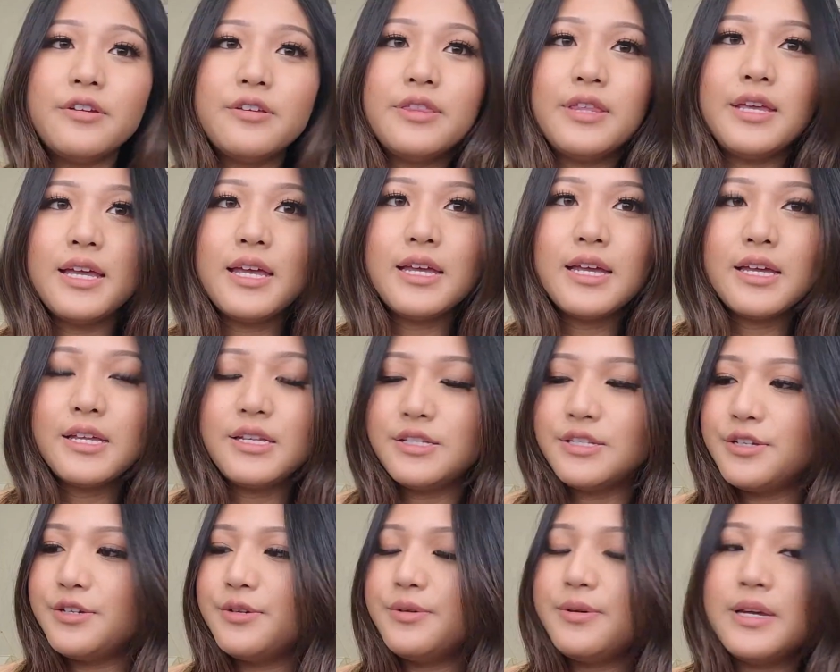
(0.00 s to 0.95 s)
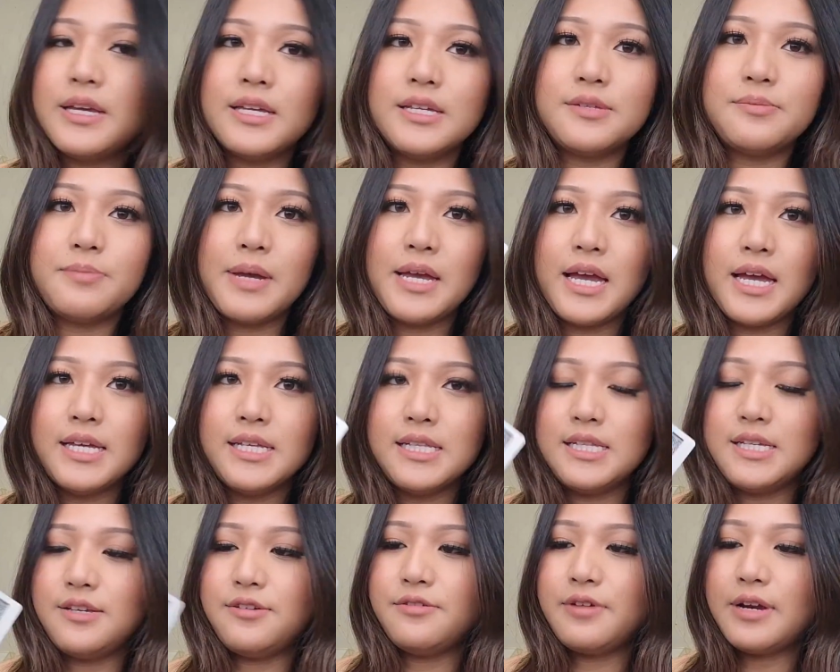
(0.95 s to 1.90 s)
thing I can do is my
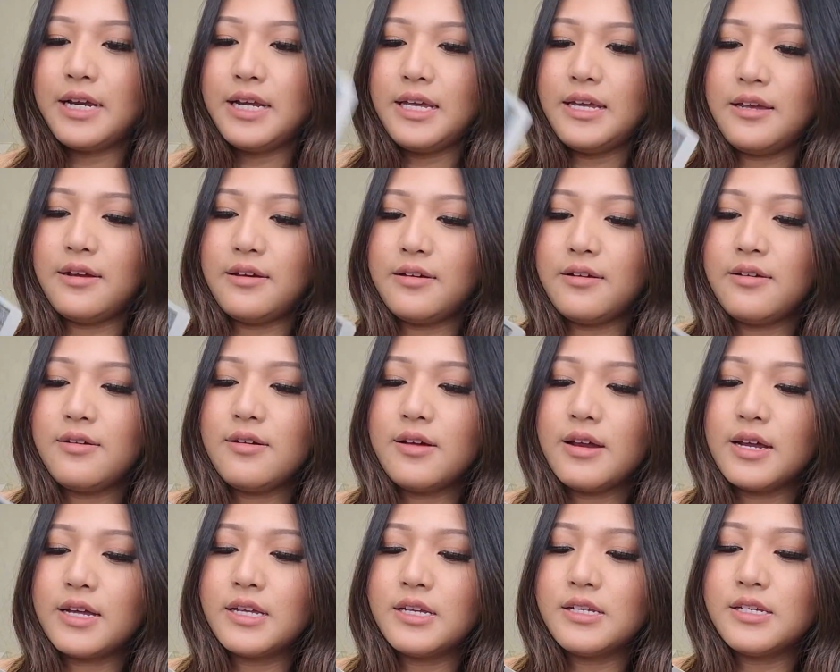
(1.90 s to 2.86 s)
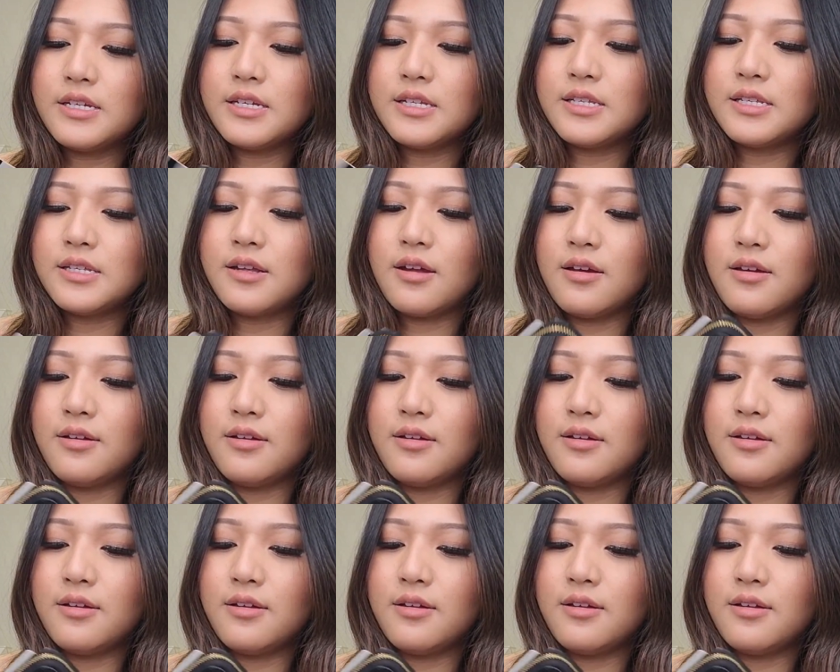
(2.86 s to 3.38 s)
ID right here. I can just